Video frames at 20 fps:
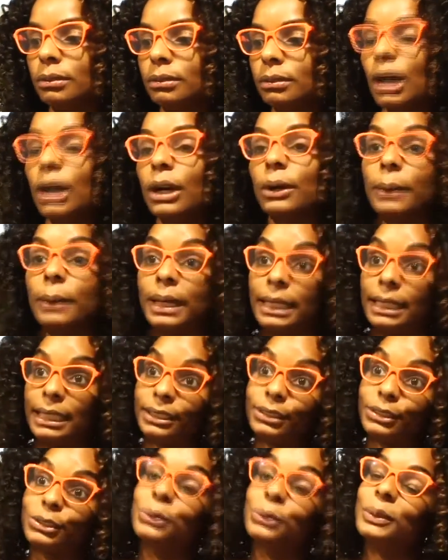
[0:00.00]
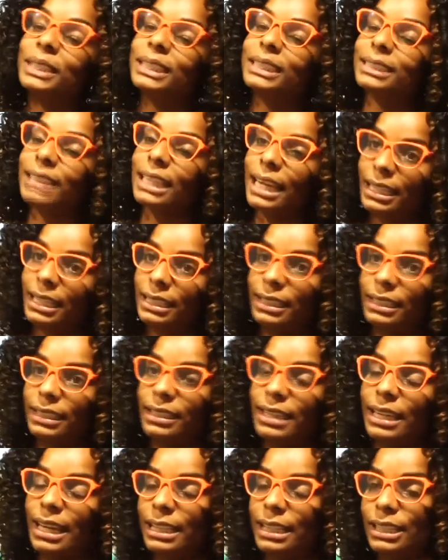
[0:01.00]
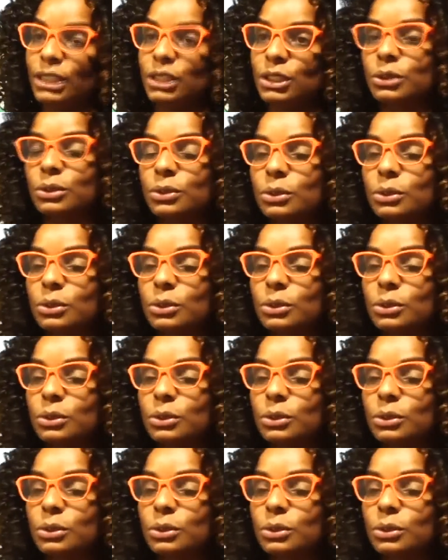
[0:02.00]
our wedding, so we decided that in